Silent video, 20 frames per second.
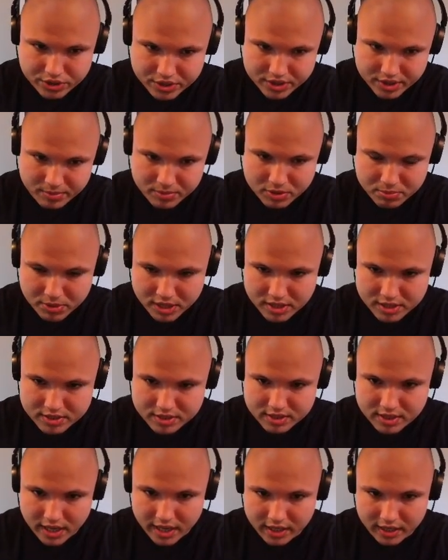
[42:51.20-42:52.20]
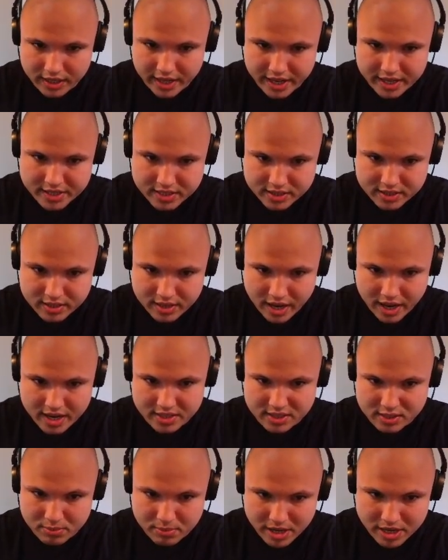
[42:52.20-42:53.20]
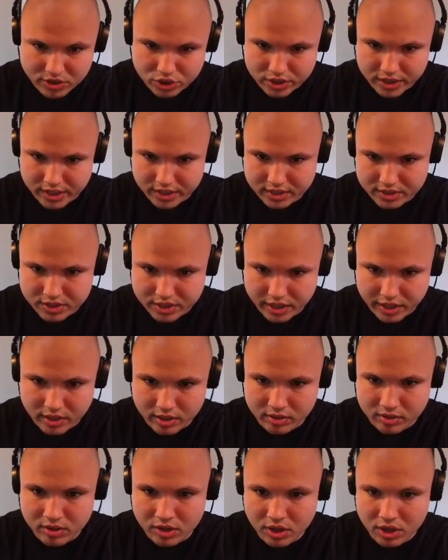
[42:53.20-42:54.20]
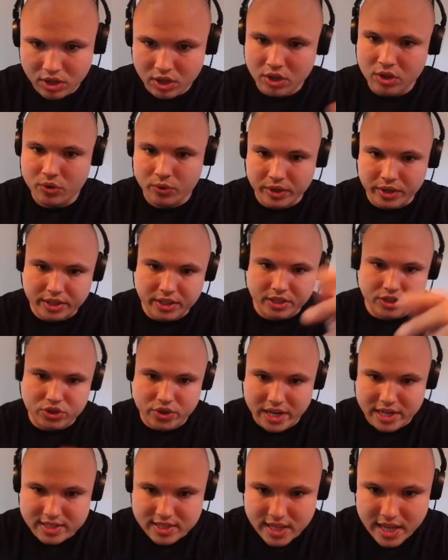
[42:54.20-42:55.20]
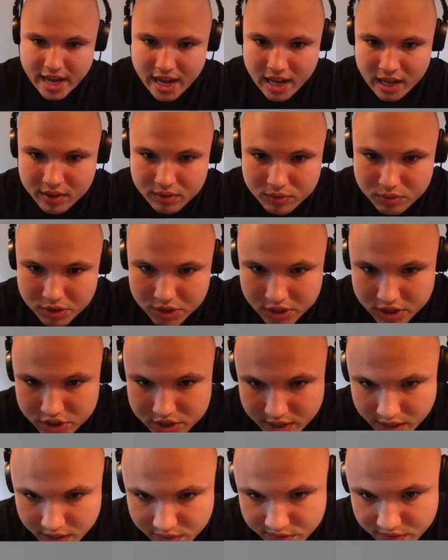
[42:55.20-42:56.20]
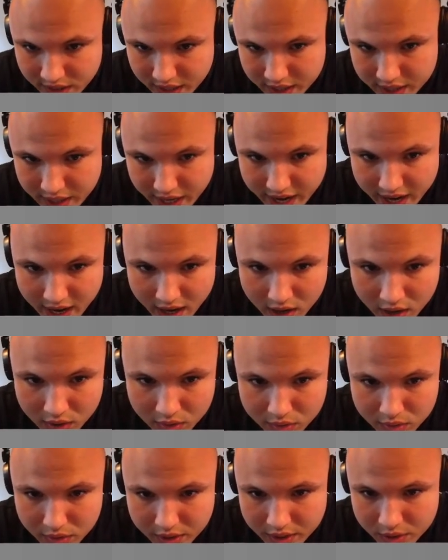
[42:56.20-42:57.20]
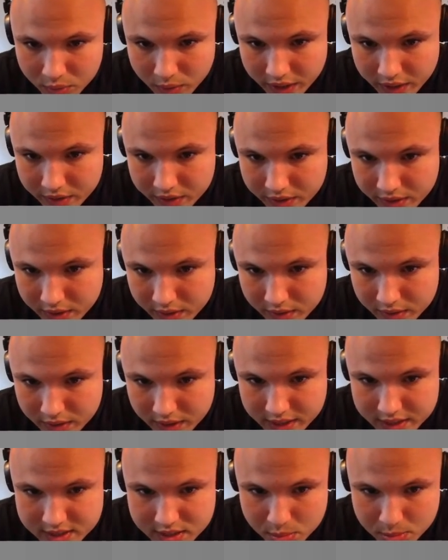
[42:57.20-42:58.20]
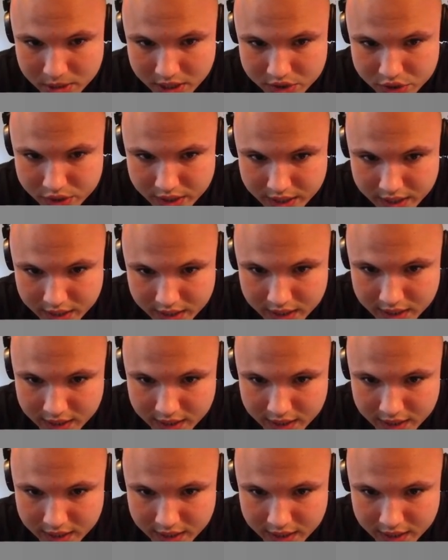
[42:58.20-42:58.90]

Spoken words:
seem to be slightly asymmetric, so we can address that. We just got to find how and where they're asymmetric.